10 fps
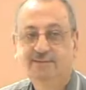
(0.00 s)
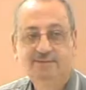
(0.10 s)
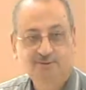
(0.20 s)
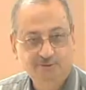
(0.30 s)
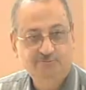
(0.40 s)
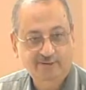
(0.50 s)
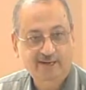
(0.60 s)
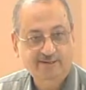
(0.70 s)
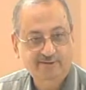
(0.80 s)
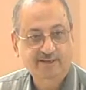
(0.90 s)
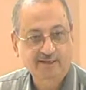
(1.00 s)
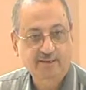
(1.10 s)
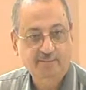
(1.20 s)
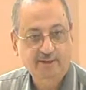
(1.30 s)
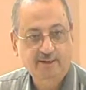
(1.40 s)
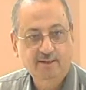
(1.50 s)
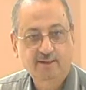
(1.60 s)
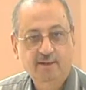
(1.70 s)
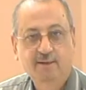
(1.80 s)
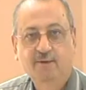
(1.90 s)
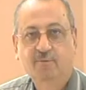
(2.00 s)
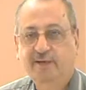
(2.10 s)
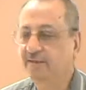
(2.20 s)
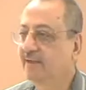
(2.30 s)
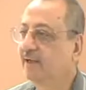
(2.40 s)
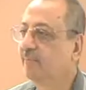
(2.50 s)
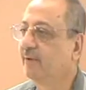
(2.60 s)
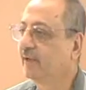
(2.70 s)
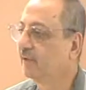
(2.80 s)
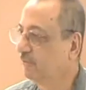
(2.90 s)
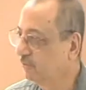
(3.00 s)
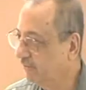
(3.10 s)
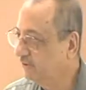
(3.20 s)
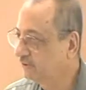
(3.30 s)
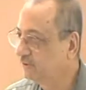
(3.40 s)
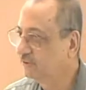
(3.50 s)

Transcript: Do you feel like taking a break? We can take a break if you wish.